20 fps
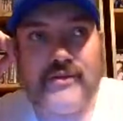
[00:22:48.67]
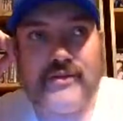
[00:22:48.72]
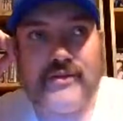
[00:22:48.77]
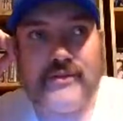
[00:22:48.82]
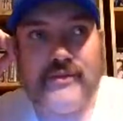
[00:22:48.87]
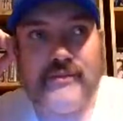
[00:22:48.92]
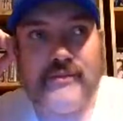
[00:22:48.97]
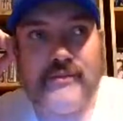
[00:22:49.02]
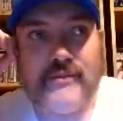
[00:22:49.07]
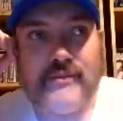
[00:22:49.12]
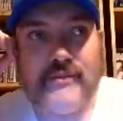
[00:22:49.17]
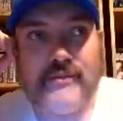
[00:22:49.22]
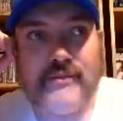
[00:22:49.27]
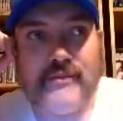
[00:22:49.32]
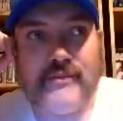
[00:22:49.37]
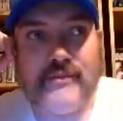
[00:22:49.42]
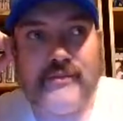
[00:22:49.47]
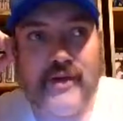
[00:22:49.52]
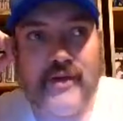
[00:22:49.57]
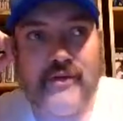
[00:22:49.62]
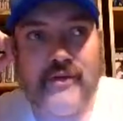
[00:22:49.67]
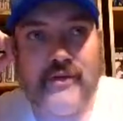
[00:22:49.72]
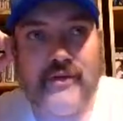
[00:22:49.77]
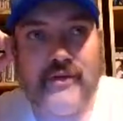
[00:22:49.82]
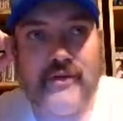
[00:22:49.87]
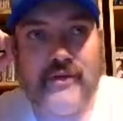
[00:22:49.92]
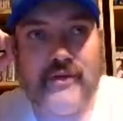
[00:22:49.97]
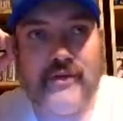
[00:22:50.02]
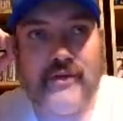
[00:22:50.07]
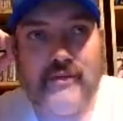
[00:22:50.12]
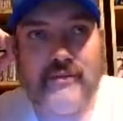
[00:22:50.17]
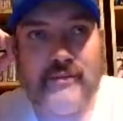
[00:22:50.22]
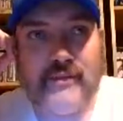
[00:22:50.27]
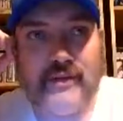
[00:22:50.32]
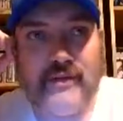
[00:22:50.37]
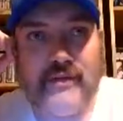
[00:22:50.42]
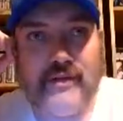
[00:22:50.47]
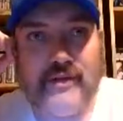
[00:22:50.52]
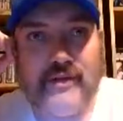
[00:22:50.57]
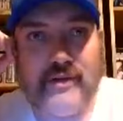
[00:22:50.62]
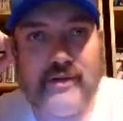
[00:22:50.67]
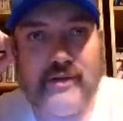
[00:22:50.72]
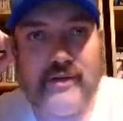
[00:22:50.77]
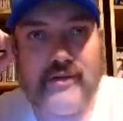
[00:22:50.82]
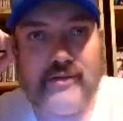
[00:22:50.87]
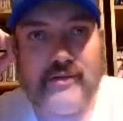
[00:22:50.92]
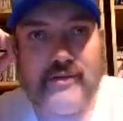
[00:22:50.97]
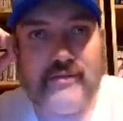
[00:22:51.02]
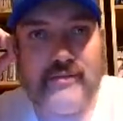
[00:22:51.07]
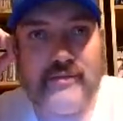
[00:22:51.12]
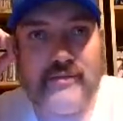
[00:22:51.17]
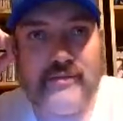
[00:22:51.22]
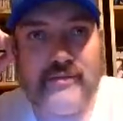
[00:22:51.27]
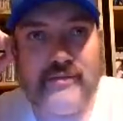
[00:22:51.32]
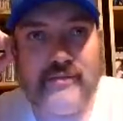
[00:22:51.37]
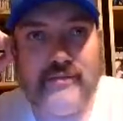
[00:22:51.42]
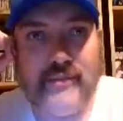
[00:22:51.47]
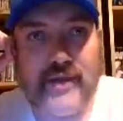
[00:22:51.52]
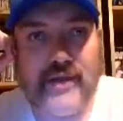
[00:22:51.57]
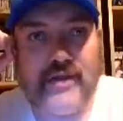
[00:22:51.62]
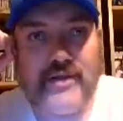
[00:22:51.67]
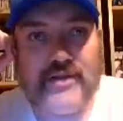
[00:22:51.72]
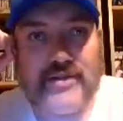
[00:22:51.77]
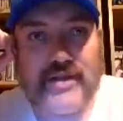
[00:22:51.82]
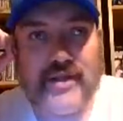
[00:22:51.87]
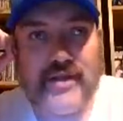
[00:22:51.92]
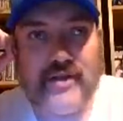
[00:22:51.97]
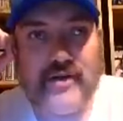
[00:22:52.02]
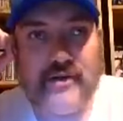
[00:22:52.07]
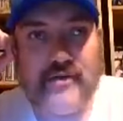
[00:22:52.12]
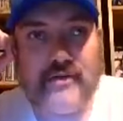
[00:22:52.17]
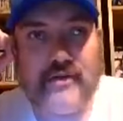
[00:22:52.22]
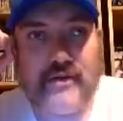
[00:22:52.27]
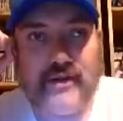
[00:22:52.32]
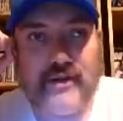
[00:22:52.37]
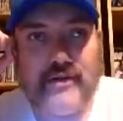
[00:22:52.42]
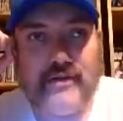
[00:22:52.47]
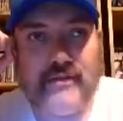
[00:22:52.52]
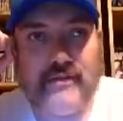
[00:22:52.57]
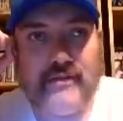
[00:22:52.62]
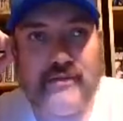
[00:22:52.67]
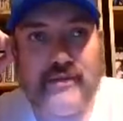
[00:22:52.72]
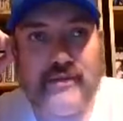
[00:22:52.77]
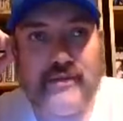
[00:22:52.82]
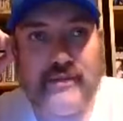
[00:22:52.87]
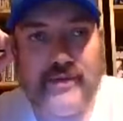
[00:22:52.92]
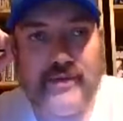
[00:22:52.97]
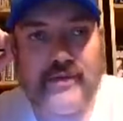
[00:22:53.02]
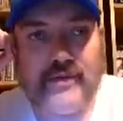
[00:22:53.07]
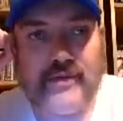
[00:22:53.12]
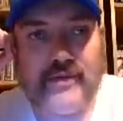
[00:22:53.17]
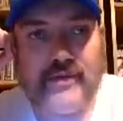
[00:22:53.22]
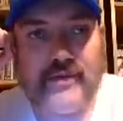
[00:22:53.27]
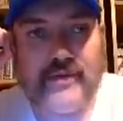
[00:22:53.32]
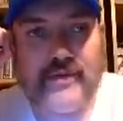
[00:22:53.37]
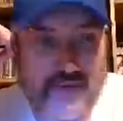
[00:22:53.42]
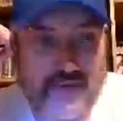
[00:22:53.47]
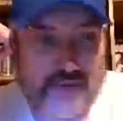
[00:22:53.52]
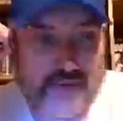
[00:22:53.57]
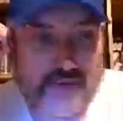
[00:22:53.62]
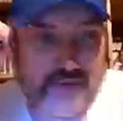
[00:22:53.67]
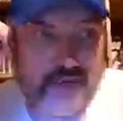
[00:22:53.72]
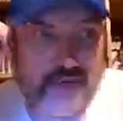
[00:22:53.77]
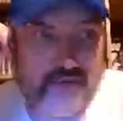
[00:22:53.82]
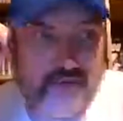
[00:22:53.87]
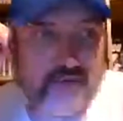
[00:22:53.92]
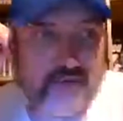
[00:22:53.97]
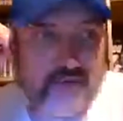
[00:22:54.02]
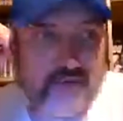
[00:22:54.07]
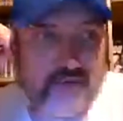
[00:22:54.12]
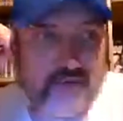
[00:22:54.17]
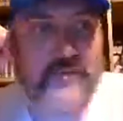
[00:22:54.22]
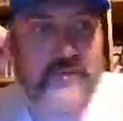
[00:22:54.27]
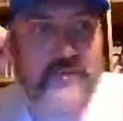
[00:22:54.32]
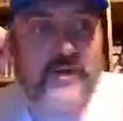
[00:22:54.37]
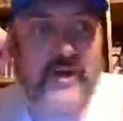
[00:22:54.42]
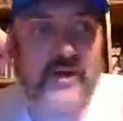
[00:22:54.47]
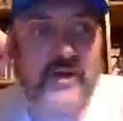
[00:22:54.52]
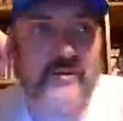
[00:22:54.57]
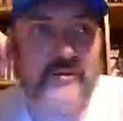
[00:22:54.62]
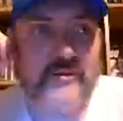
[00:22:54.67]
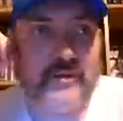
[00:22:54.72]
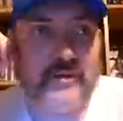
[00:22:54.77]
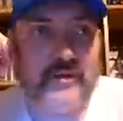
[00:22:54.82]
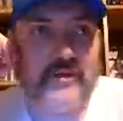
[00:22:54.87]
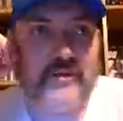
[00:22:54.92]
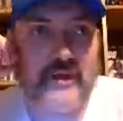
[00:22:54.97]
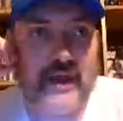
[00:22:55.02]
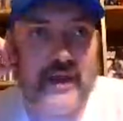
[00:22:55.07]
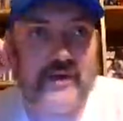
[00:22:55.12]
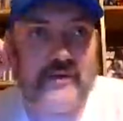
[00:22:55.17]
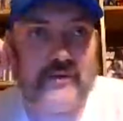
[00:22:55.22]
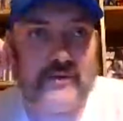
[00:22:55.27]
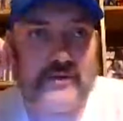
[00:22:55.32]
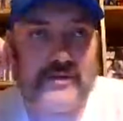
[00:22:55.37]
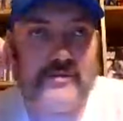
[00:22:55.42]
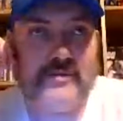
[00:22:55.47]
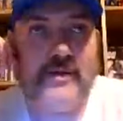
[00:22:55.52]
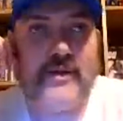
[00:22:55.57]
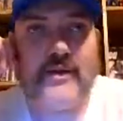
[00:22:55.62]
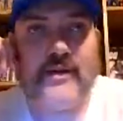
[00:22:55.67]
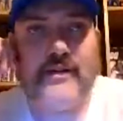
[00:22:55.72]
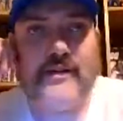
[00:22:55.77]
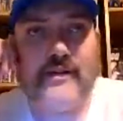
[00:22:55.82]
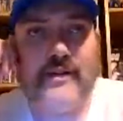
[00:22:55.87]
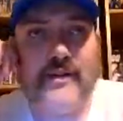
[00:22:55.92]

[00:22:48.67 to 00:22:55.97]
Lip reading: was Hulk Hogan and Mean Gene Okerlund, Mr. Mean Gene Okerlund. I'm going to call him for that of respect.